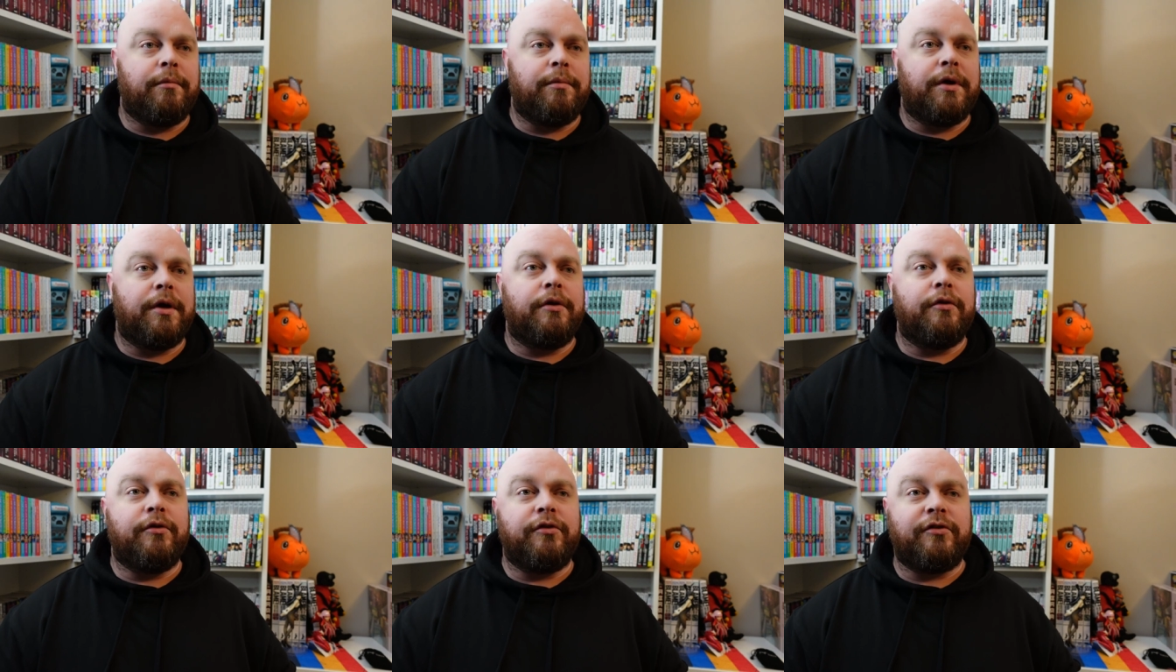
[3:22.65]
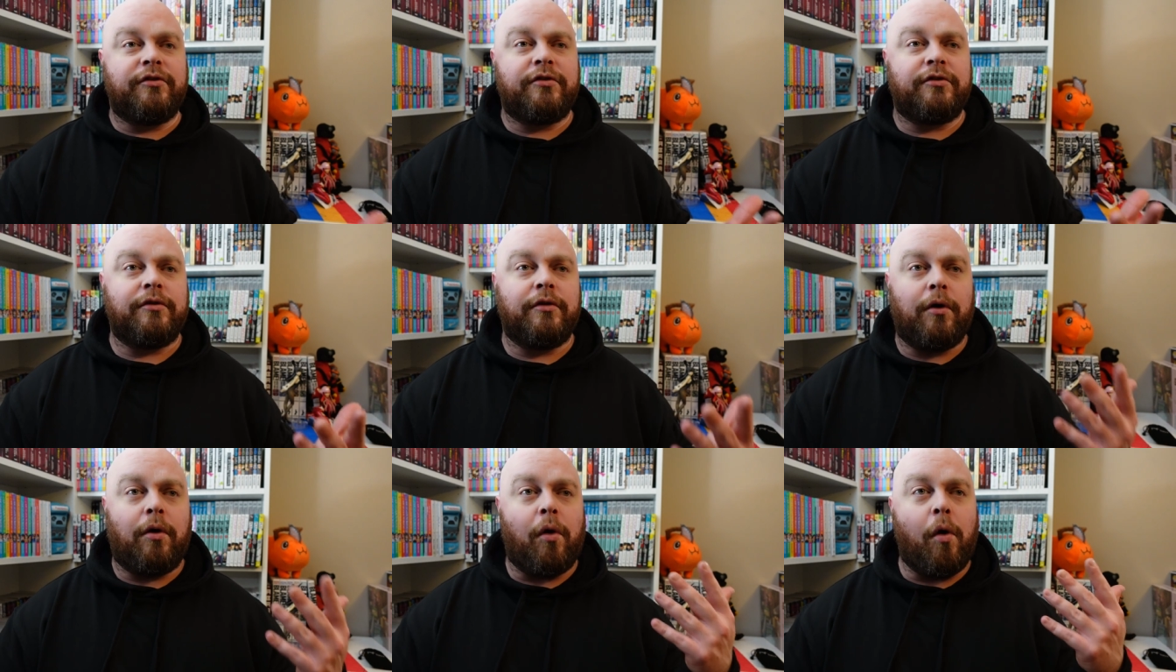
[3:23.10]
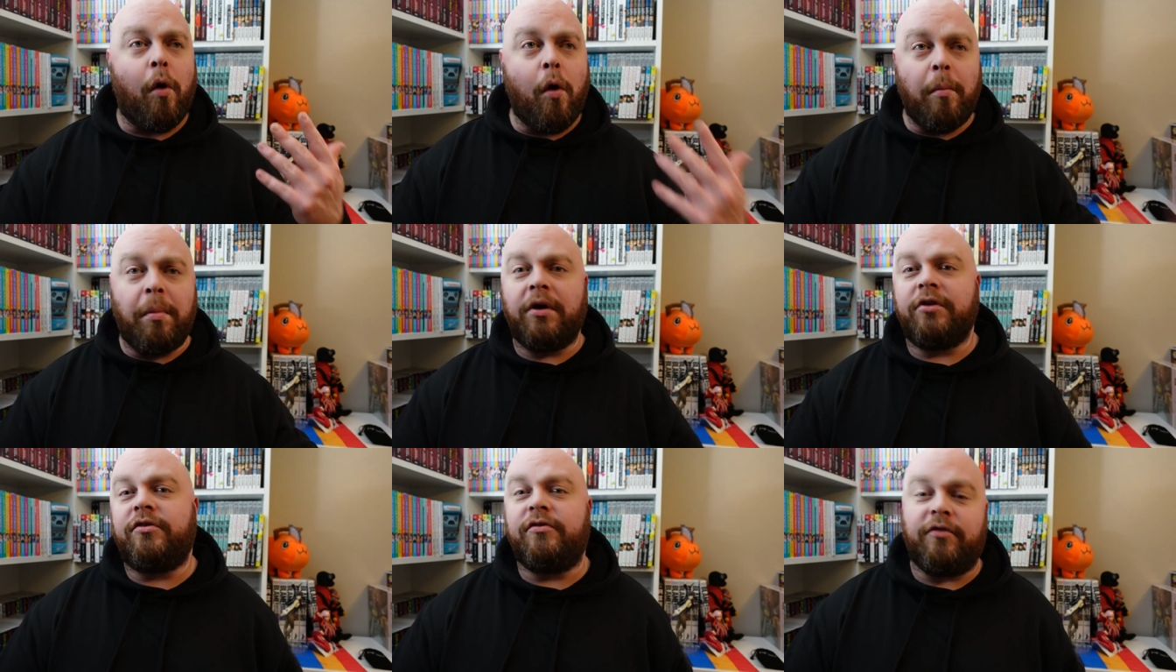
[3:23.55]
but it was a whole
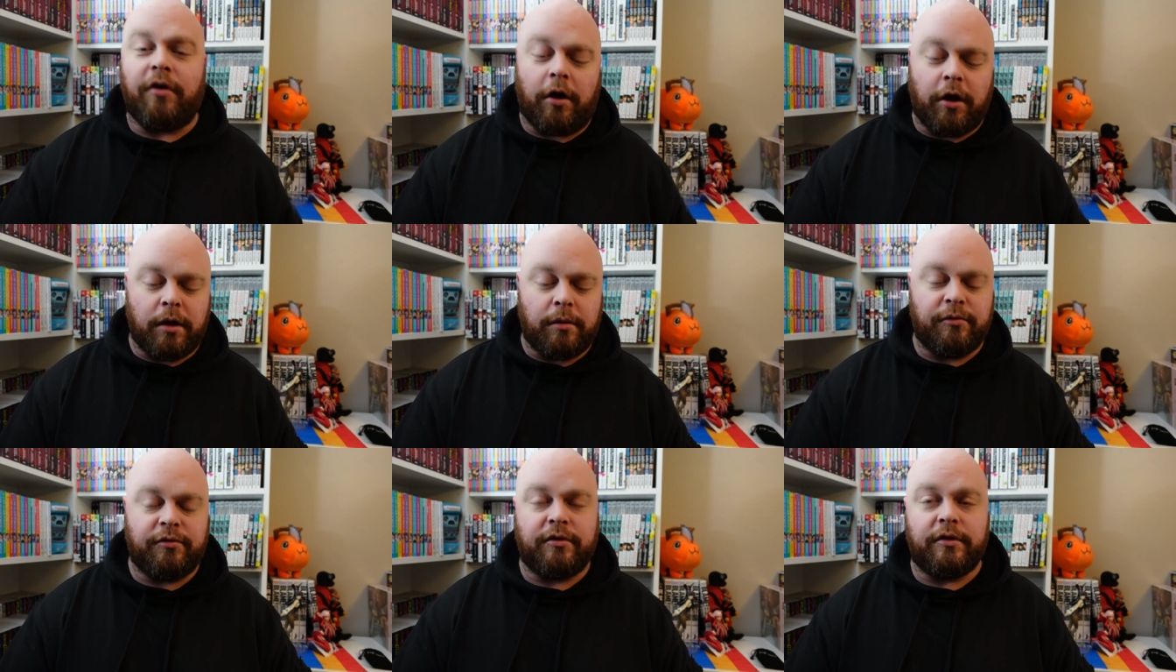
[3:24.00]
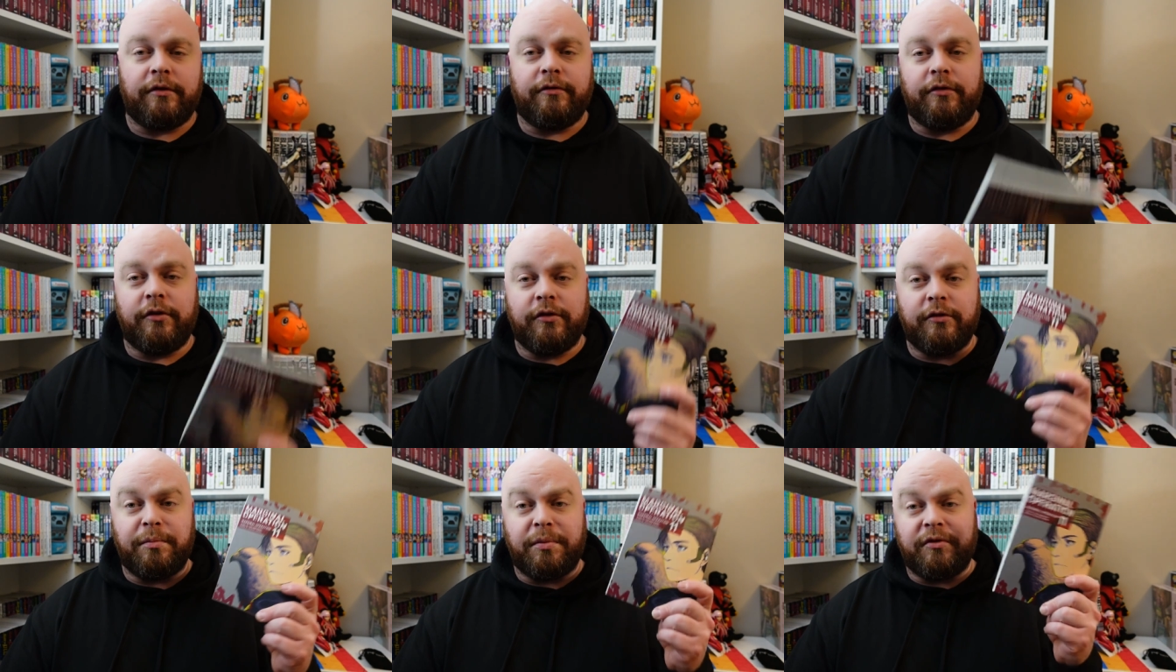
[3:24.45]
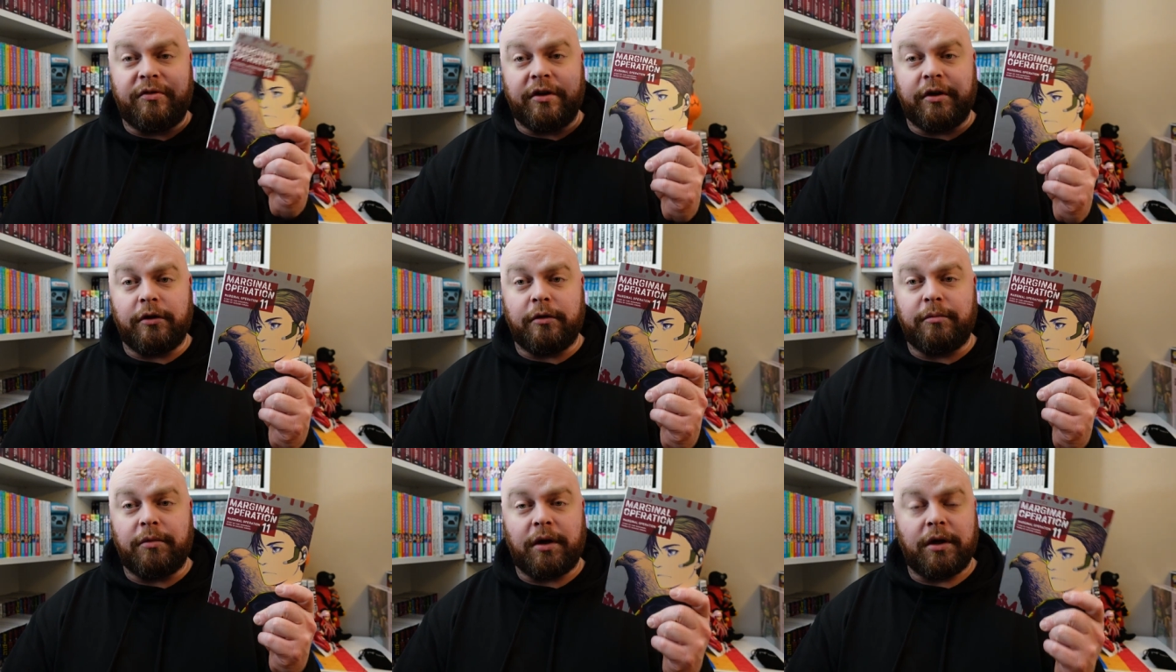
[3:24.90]
bunch of volumes of this
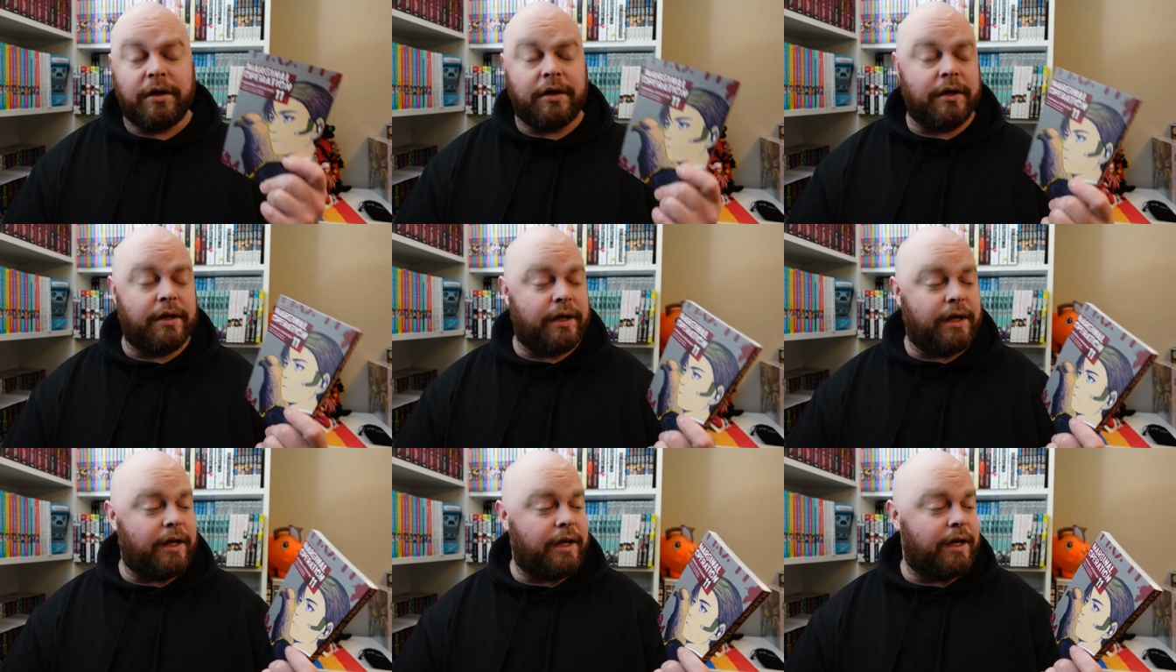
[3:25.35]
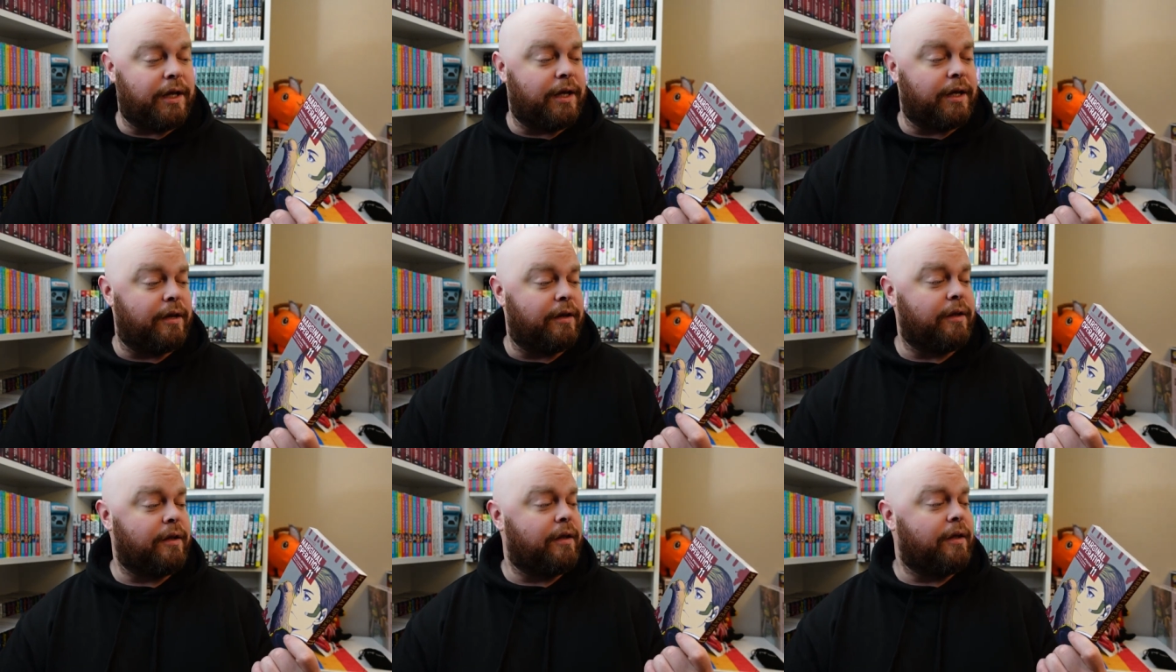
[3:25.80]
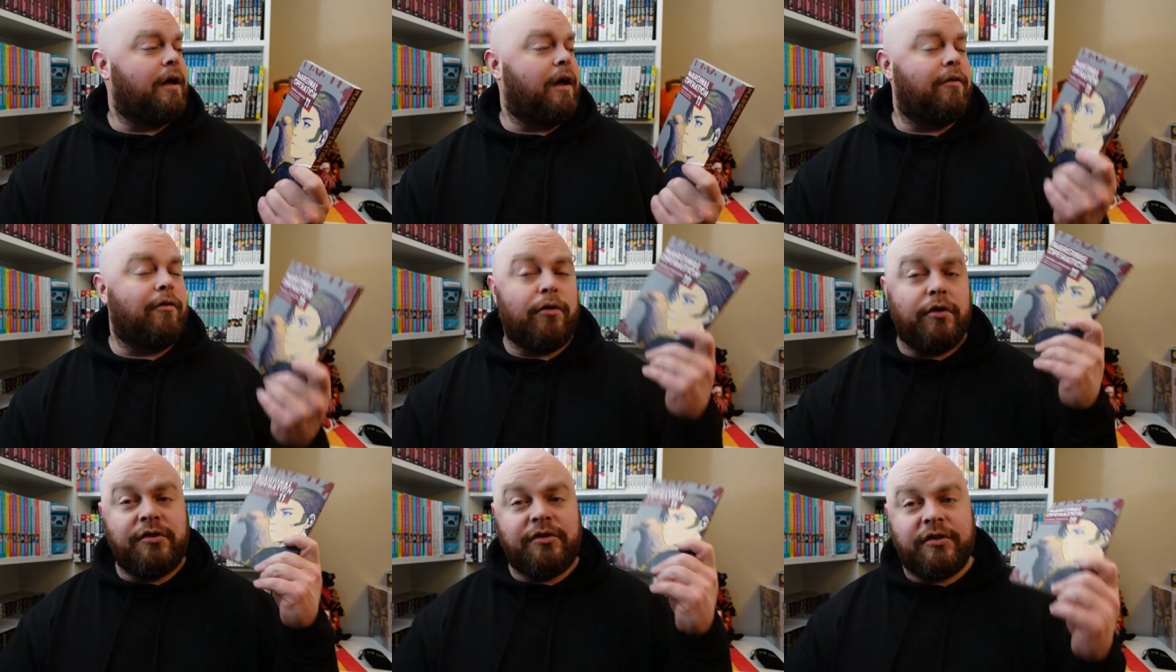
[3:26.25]
particular manga, and I've
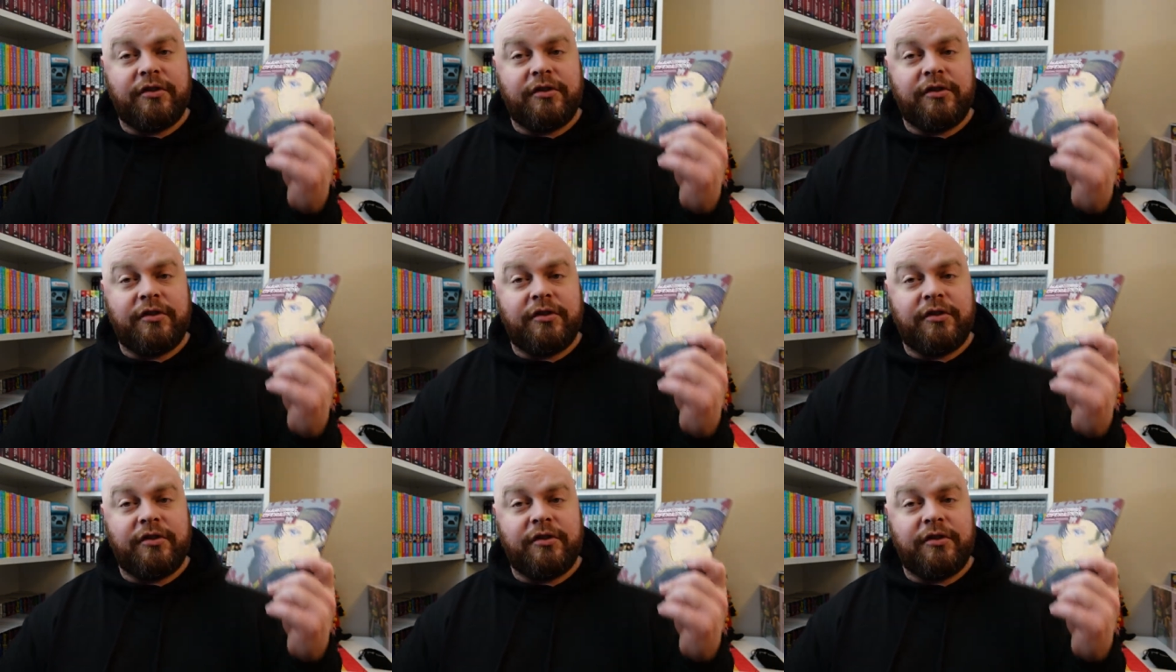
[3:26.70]
always